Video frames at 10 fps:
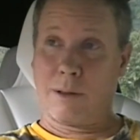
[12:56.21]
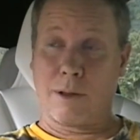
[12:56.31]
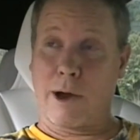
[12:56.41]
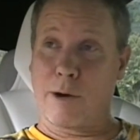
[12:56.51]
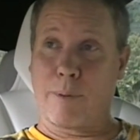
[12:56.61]

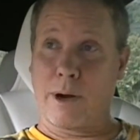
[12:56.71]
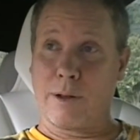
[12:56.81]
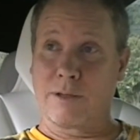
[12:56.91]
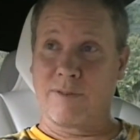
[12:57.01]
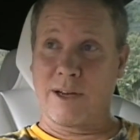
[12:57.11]
the
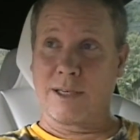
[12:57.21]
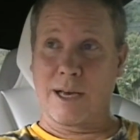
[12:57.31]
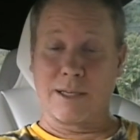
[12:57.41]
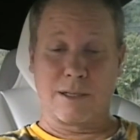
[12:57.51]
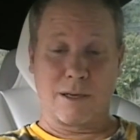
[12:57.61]
autopilot's
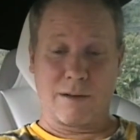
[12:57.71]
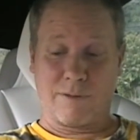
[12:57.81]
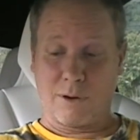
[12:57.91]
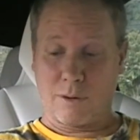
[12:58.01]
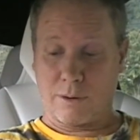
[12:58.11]
fantastic if
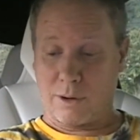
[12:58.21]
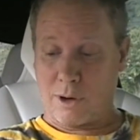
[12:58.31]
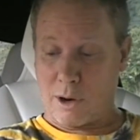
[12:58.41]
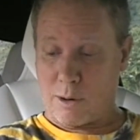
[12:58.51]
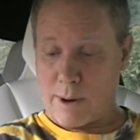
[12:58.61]
you don't
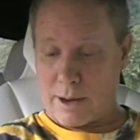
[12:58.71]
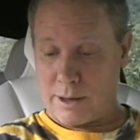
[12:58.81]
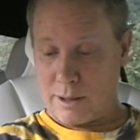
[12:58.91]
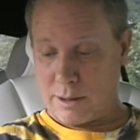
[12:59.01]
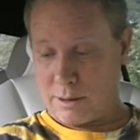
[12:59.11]
know about
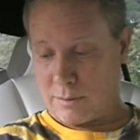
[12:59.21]
it.